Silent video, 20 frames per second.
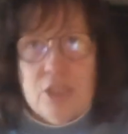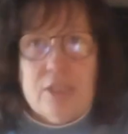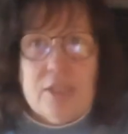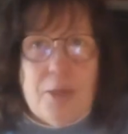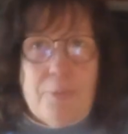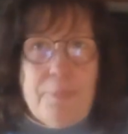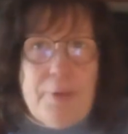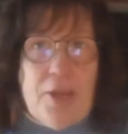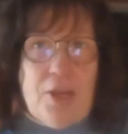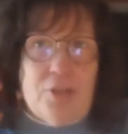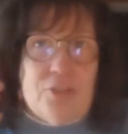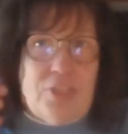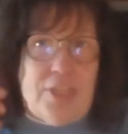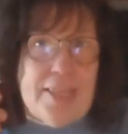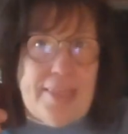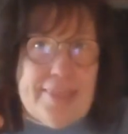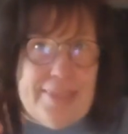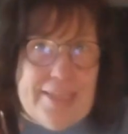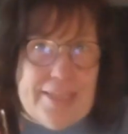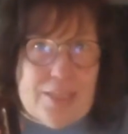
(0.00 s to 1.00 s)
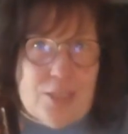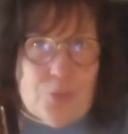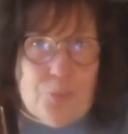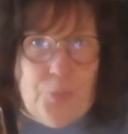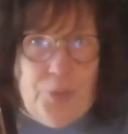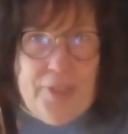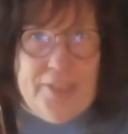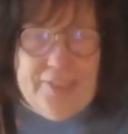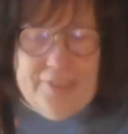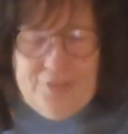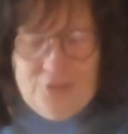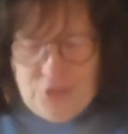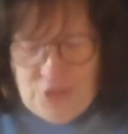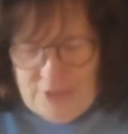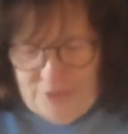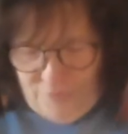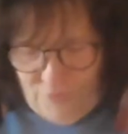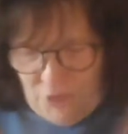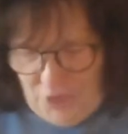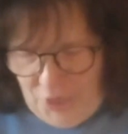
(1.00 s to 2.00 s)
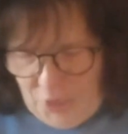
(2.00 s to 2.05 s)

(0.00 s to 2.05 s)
compared to this one. So they're very